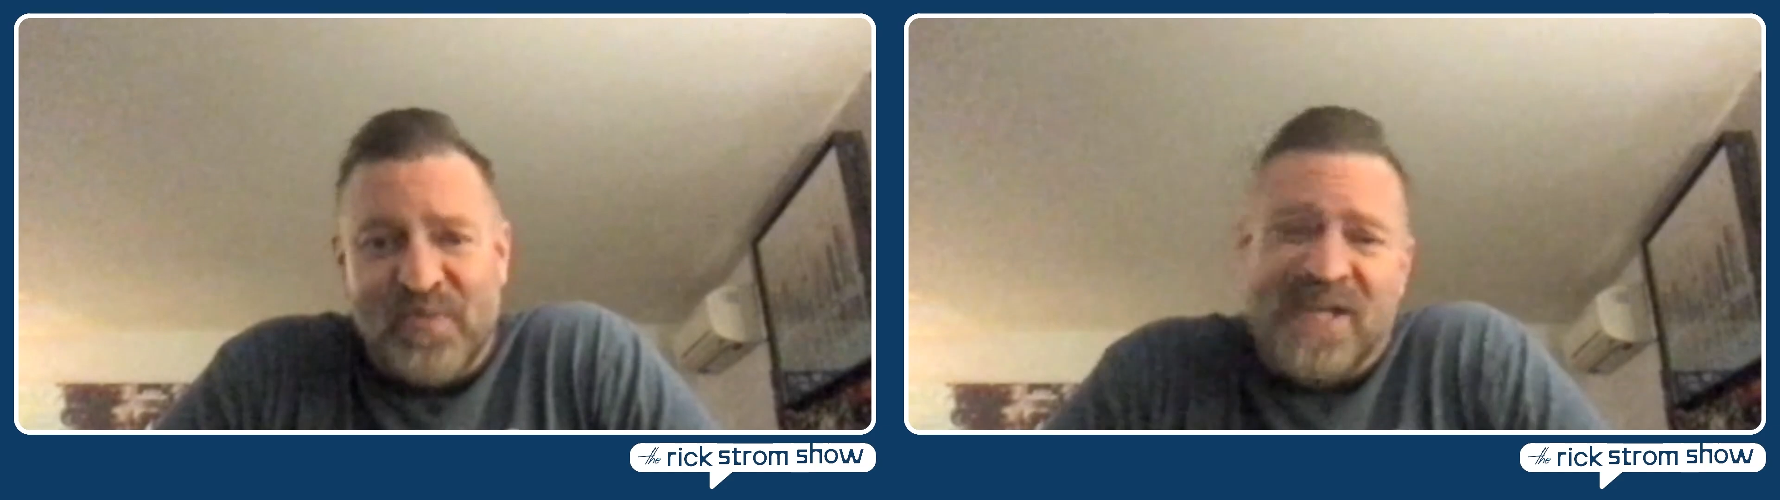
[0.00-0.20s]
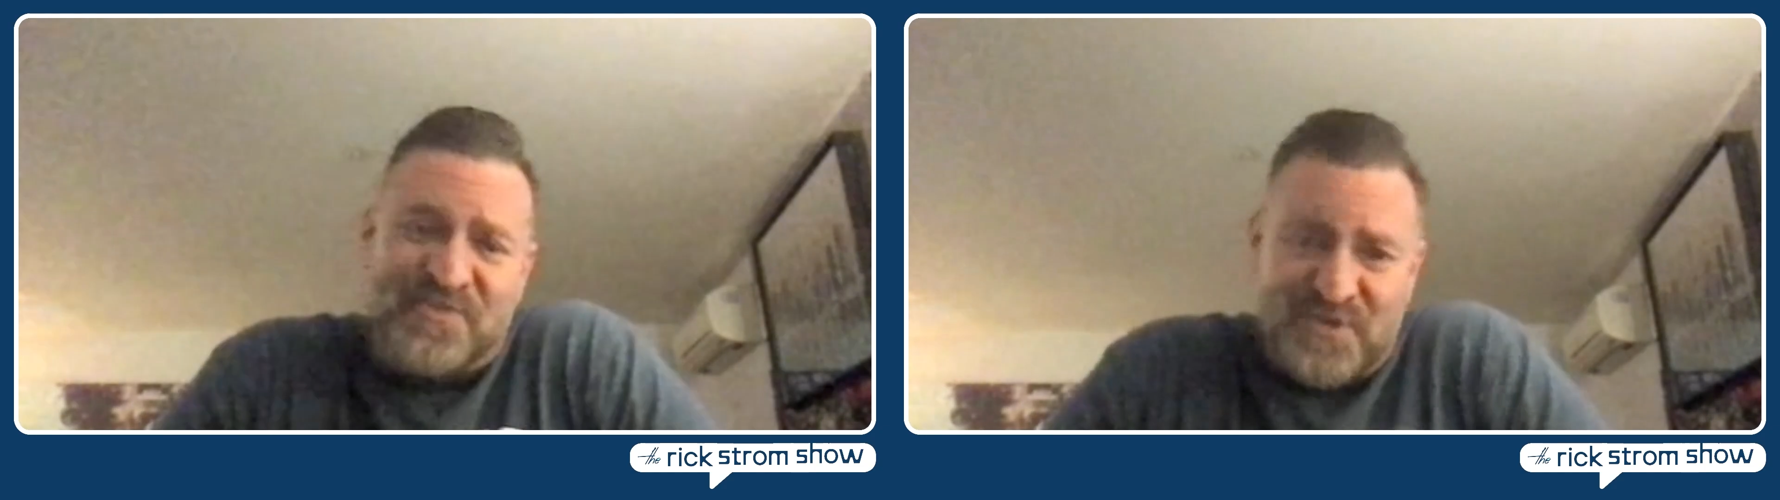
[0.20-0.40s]

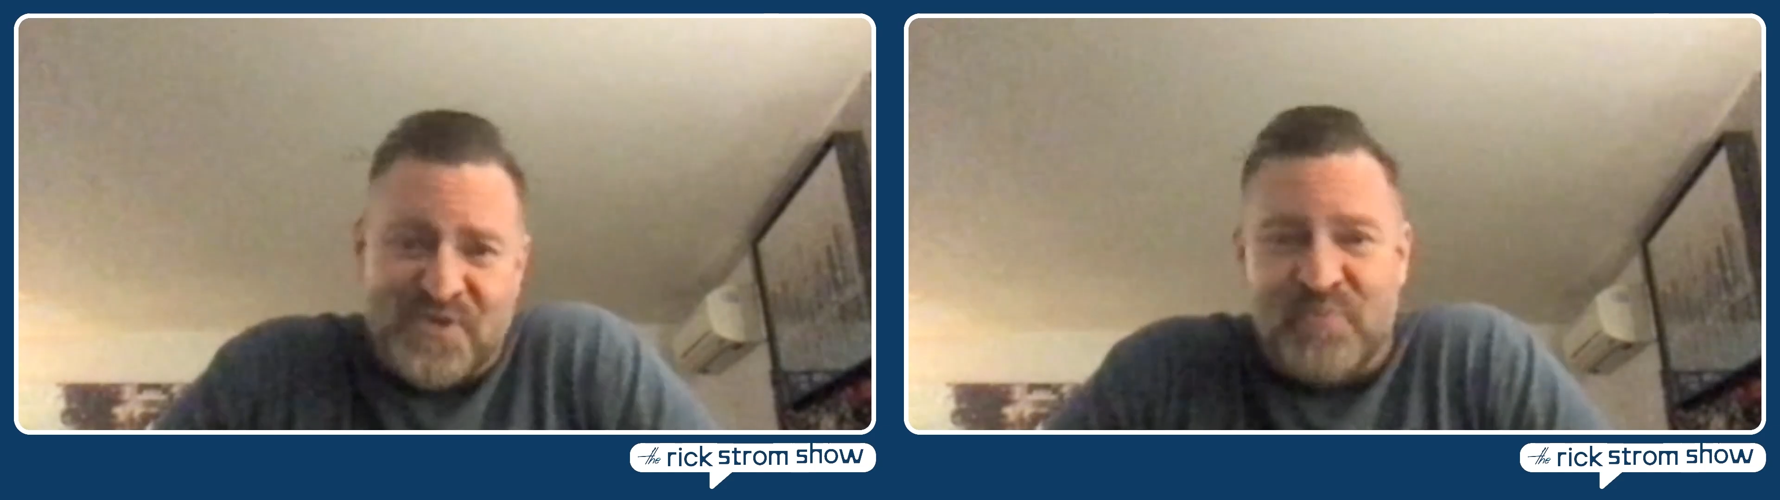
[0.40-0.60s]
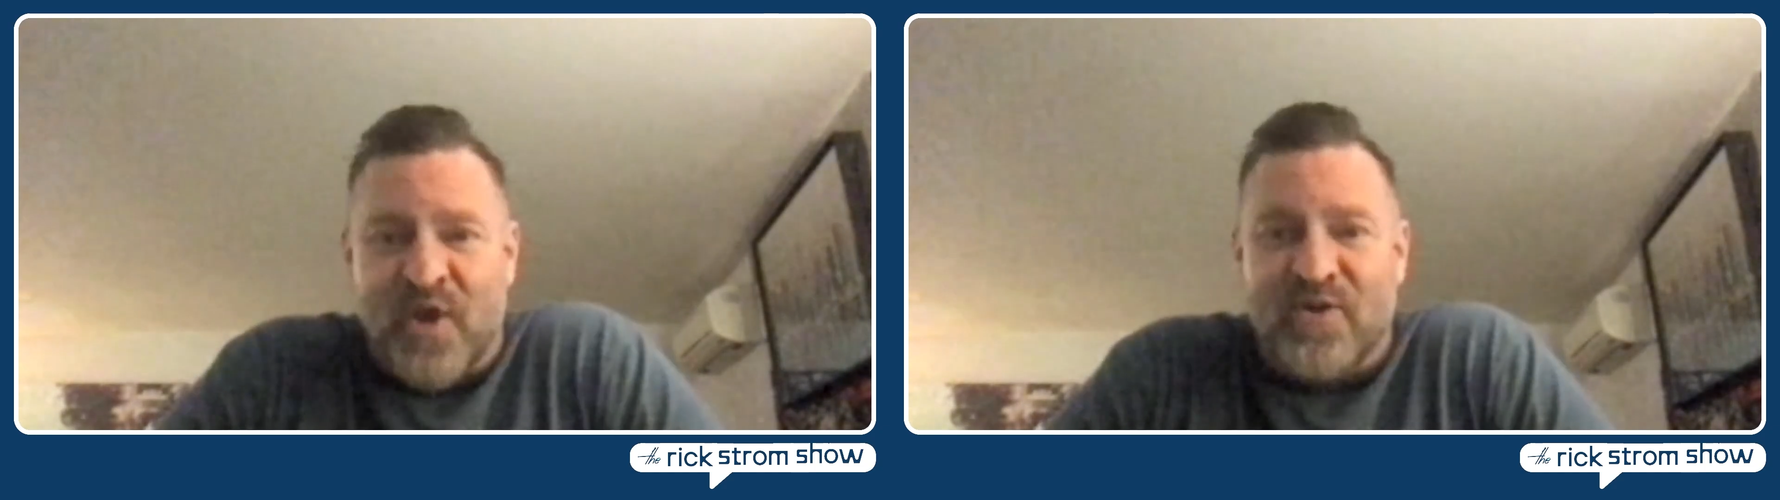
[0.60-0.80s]
That's what
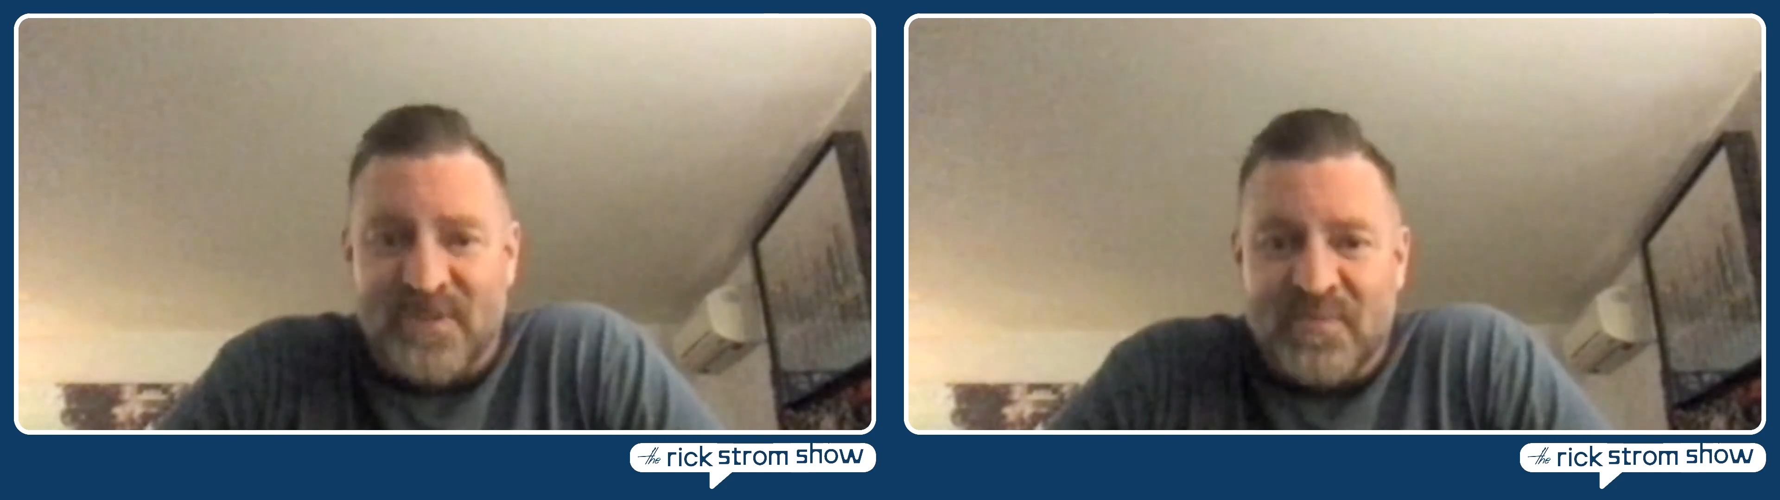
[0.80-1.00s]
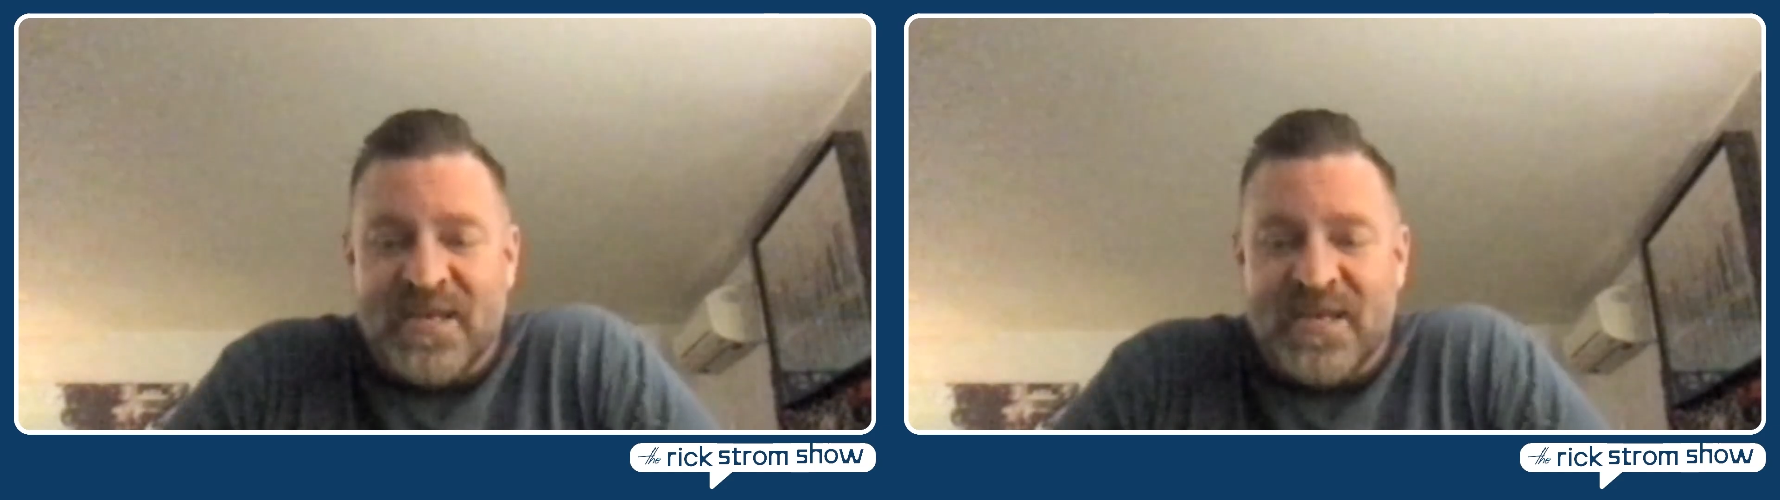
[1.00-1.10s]
sparked them.